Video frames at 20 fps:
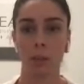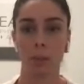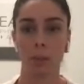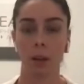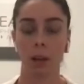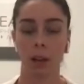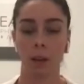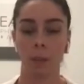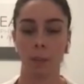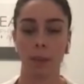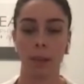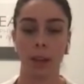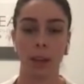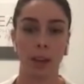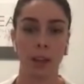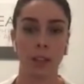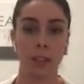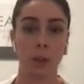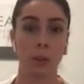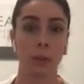the
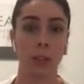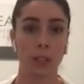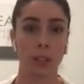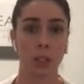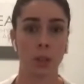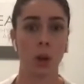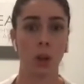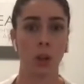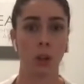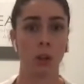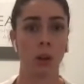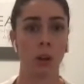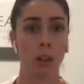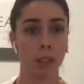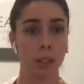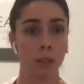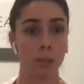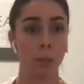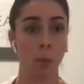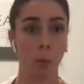handout that's got
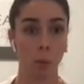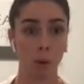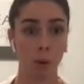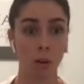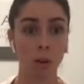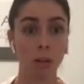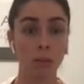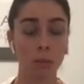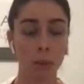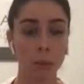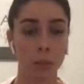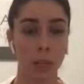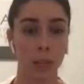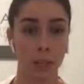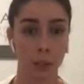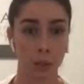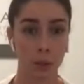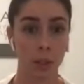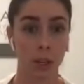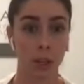lots more of those
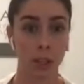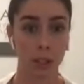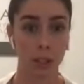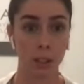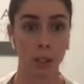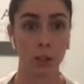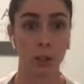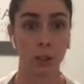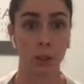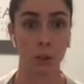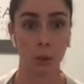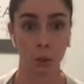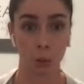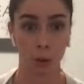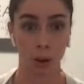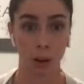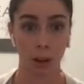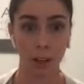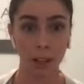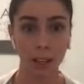exercises to
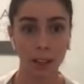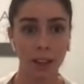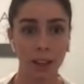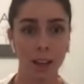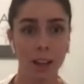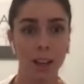try.